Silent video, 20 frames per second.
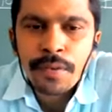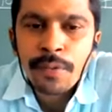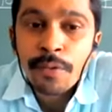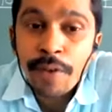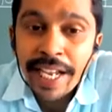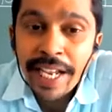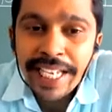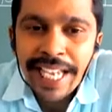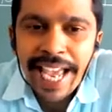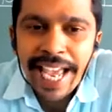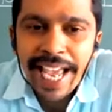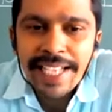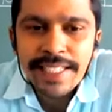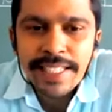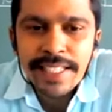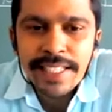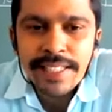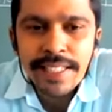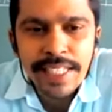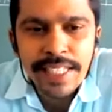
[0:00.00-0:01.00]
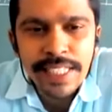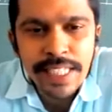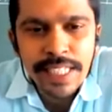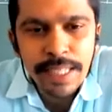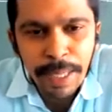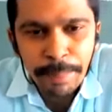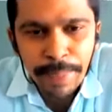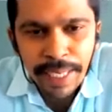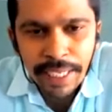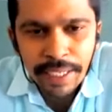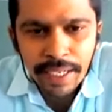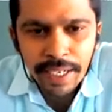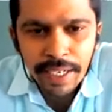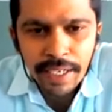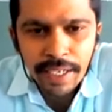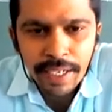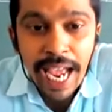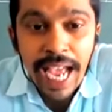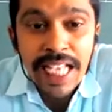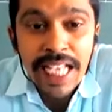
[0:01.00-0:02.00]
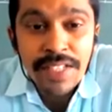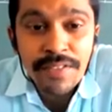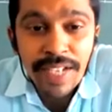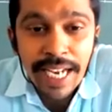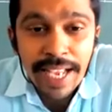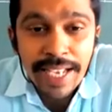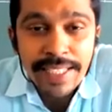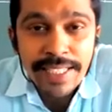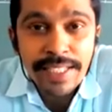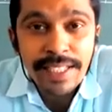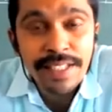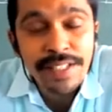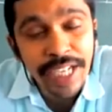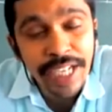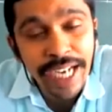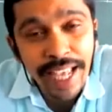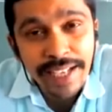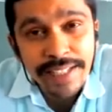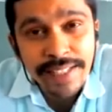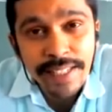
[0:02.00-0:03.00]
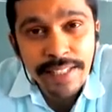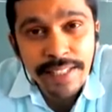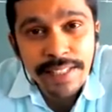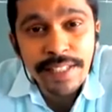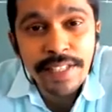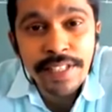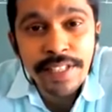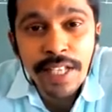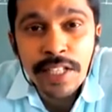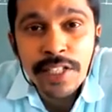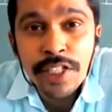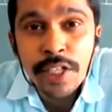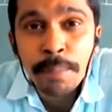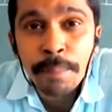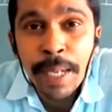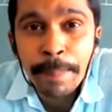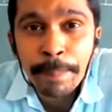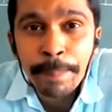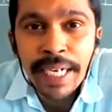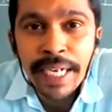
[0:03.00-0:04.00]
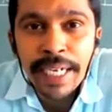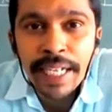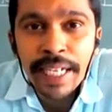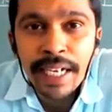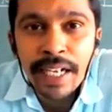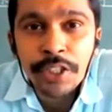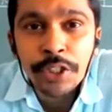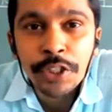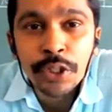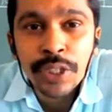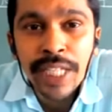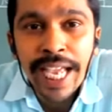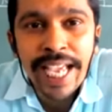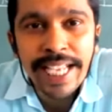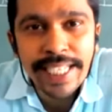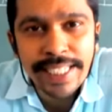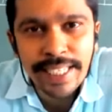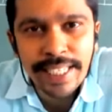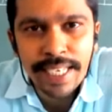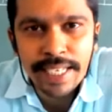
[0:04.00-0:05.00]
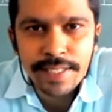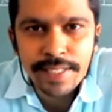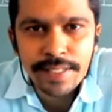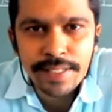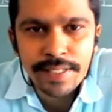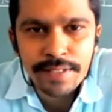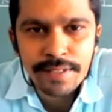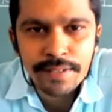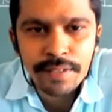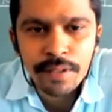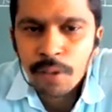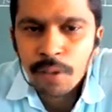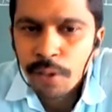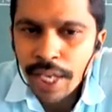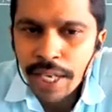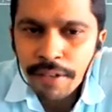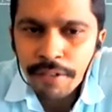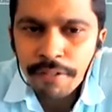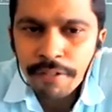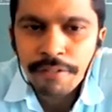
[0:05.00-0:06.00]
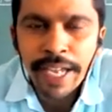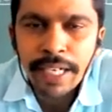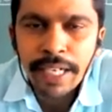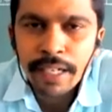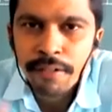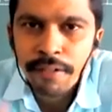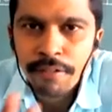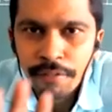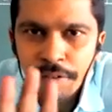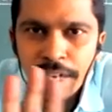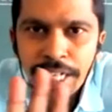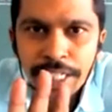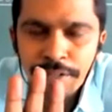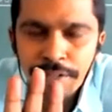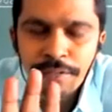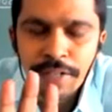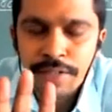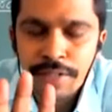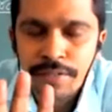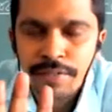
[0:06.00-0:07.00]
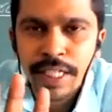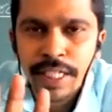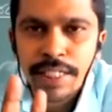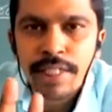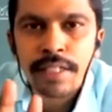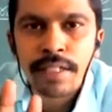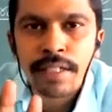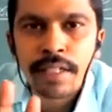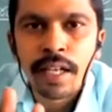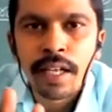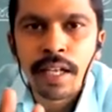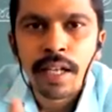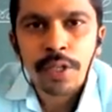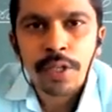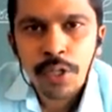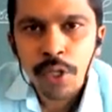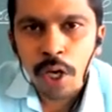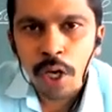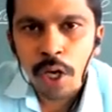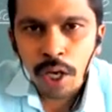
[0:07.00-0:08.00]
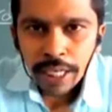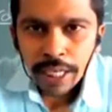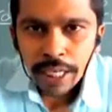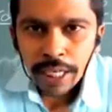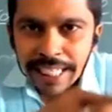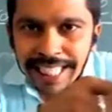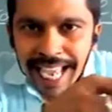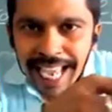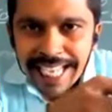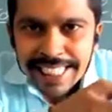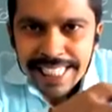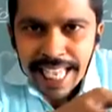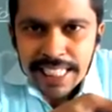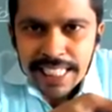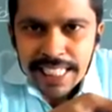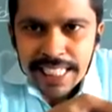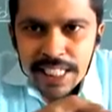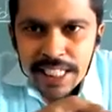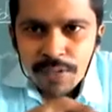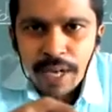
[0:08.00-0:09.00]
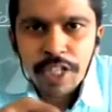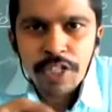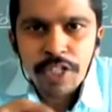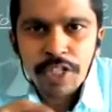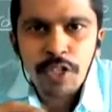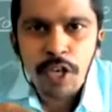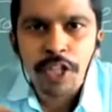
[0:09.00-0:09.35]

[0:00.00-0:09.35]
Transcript: y-axis is the perpendicular as well as z-axis is also perpendicular to the x-axis. Okay, fine. Wait, wait, wait. So in the x-axis, what is